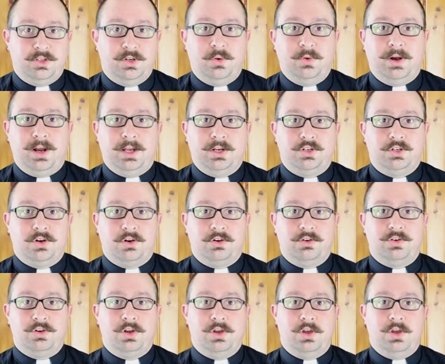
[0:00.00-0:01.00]
Joannite
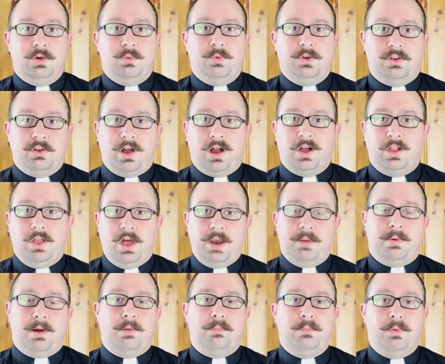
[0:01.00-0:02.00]
Church, we talk a
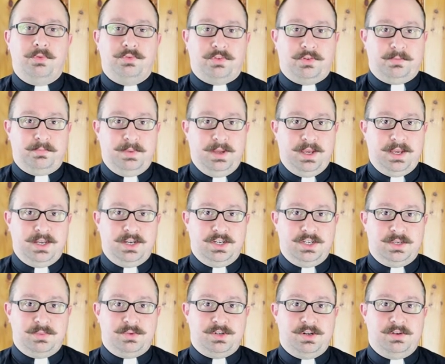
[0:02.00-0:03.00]
lot about Moses being an
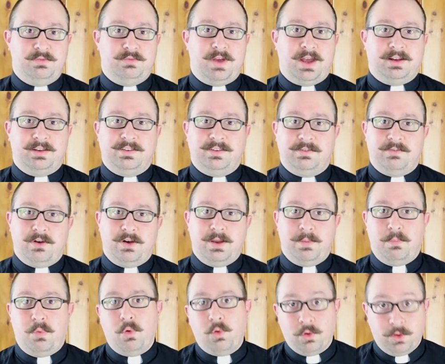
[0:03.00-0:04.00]
Egyptian. In fact, it's a very
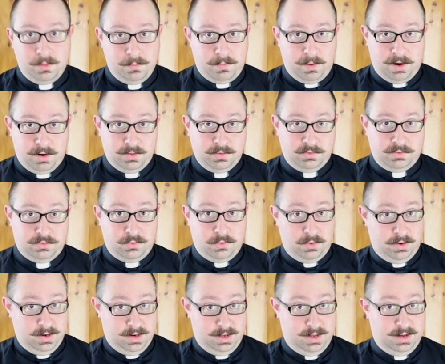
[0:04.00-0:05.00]
important part of the
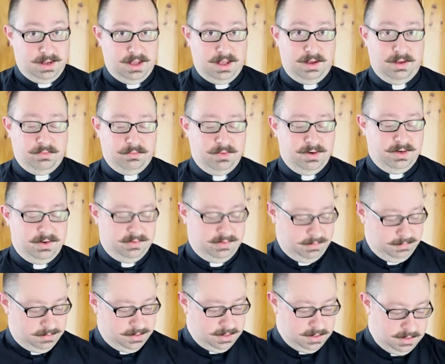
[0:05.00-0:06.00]
story. I'll read you
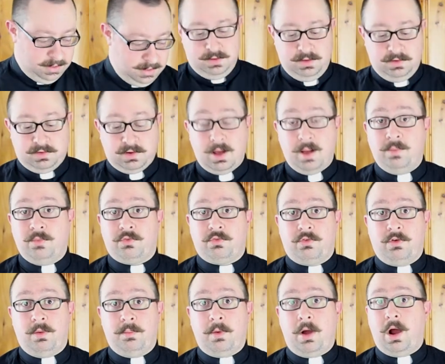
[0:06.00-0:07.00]
something. This comes
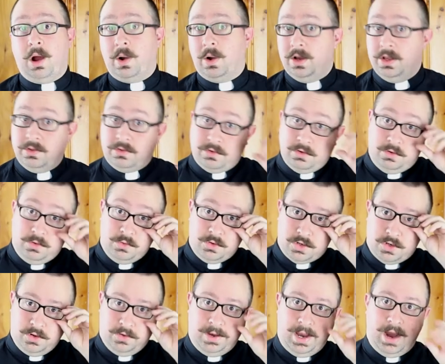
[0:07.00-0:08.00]
from our
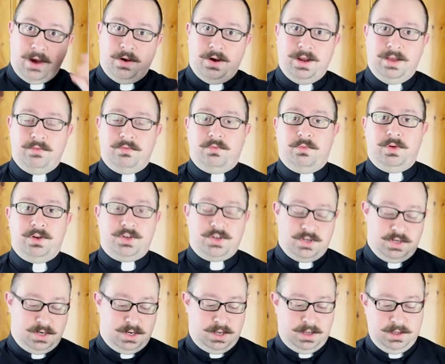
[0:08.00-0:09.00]
institutional narrative, which